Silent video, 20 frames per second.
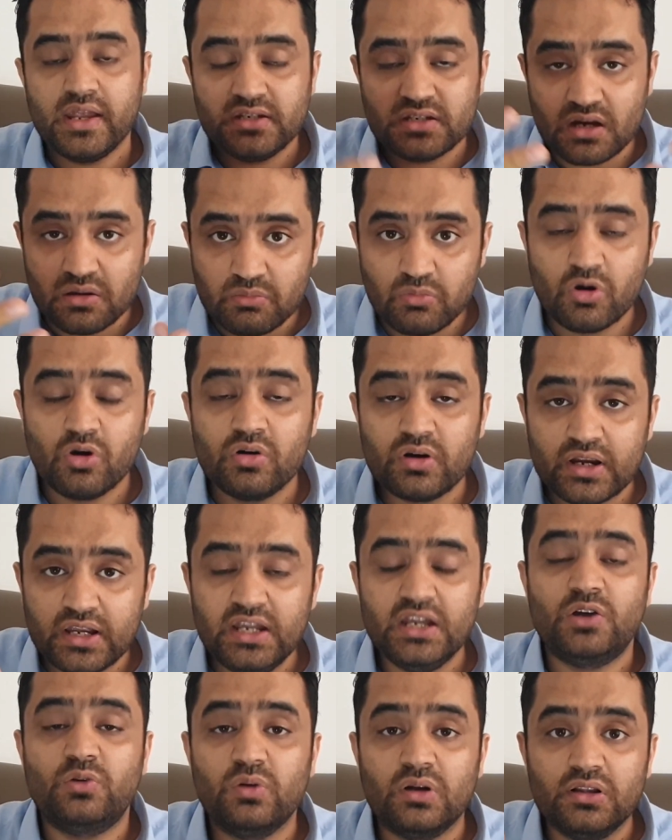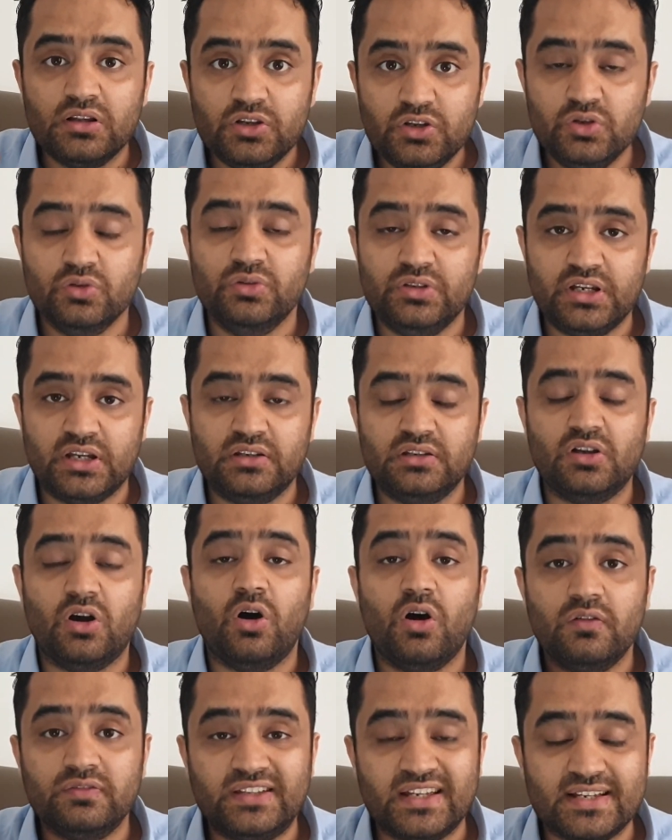and a more equal union
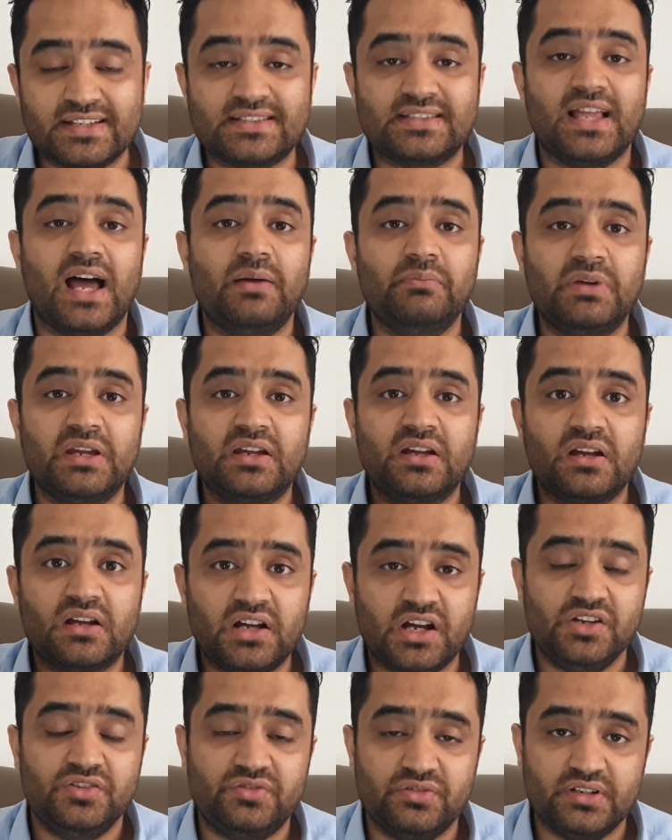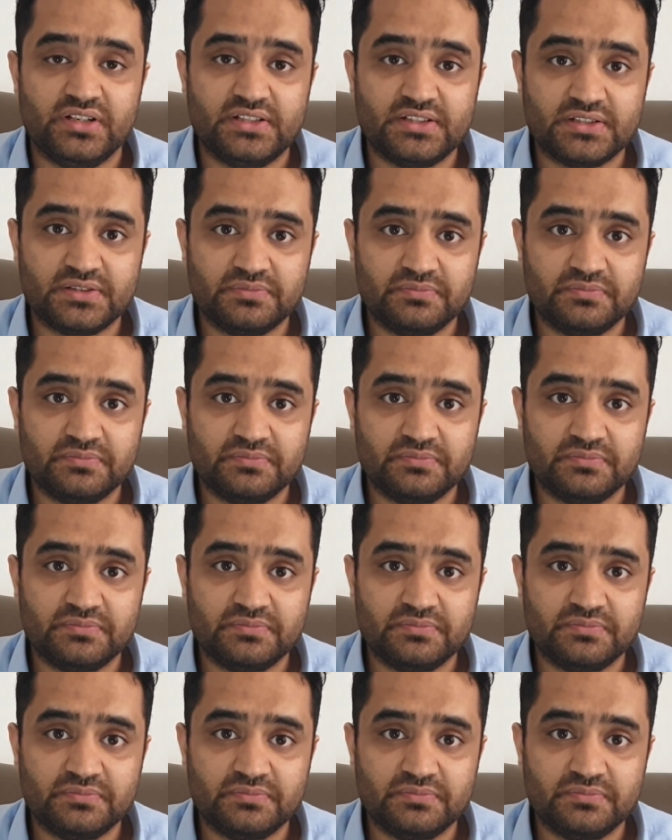of the Islamic countries.